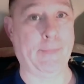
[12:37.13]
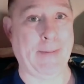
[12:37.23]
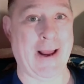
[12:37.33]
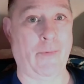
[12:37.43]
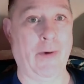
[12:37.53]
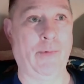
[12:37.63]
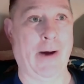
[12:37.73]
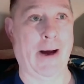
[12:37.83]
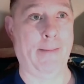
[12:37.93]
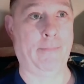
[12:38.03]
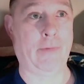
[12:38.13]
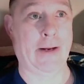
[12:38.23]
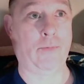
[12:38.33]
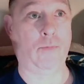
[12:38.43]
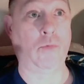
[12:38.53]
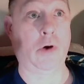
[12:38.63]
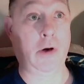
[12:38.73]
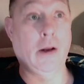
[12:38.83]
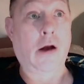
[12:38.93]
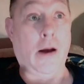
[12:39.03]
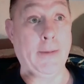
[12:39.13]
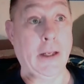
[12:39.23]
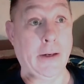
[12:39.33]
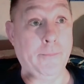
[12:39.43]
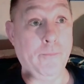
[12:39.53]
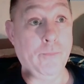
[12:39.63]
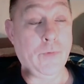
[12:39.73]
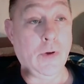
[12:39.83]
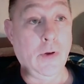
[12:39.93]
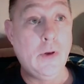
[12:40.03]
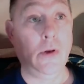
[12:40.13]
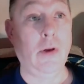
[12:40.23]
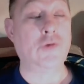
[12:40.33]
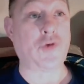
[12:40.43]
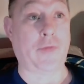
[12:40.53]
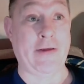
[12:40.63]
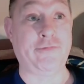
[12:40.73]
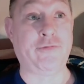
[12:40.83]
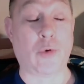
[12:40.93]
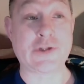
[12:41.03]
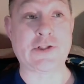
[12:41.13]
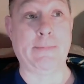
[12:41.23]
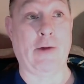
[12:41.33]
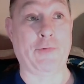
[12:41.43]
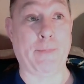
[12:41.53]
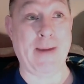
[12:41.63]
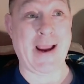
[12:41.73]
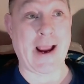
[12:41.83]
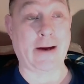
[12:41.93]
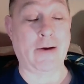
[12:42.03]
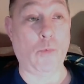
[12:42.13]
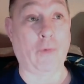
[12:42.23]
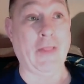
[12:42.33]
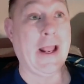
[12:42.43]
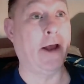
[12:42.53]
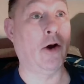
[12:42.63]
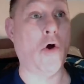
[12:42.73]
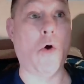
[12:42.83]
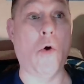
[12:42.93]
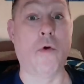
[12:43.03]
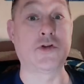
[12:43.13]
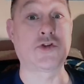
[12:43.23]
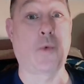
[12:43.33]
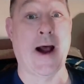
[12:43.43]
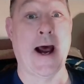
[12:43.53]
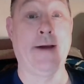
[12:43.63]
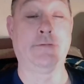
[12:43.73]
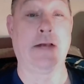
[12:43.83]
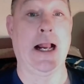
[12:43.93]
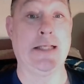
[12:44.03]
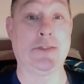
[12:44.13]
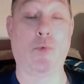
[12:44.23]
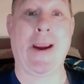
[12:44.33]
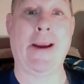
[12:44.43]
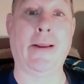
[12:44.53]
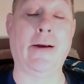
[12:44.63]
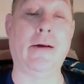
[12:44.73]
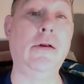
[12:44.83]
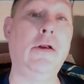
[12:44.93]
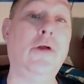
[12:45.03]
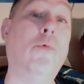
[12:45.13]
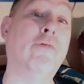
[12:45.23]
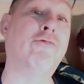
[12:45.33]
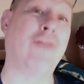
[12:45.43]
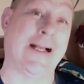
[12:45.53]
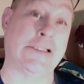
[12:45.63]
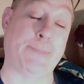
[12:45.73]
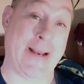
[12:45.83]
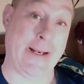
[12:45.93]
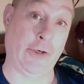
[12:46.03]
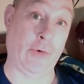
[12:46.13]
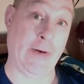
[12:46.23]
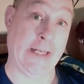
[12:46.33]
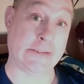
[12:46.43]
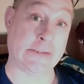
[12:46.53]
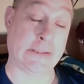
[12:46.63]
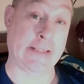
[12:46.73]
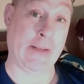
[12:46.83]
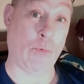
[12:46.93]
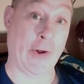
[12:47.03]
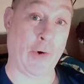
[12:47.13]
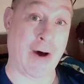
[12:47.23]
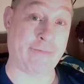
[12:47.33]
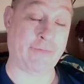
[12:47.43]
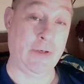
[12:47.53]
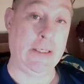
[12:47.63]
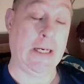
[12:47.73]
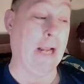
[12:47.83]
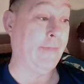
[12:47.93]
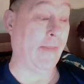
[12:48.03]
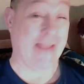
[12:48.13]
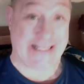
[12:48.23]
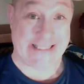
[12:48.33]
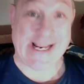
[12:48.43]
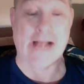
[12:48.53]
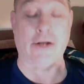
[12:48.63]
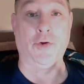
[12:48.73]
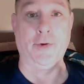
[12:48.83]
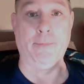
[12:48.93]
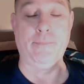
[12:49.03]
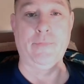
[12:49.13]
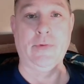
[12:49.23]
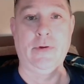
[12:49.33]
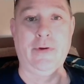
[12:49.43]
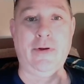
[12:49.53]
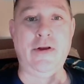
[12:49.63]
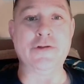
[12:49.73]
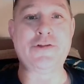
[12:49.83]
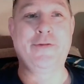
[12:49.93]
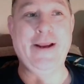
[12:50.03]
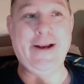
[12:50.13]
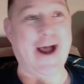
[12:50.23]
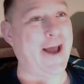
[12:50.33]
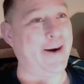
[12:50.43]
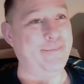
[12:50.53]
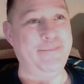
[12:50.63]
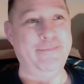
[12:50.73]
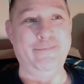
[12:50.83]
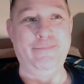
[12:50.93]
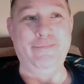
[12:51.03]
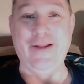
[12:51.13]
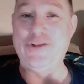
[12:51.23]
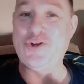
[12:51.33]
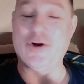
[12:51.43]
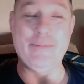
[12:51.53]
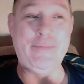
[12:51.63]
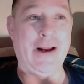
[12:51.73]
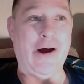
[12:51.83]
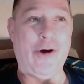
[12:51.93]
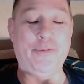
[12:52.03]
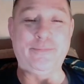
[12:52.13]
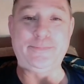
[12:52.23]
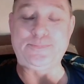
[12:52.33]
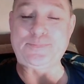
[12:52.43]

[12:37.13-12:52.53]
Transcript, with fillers: the battering ram like we're gonna come in so they forced them out the back where they had a whole squad of guys waiting with flashbang grenades that, that went off, and then they tackled him. So they got him. They took him down.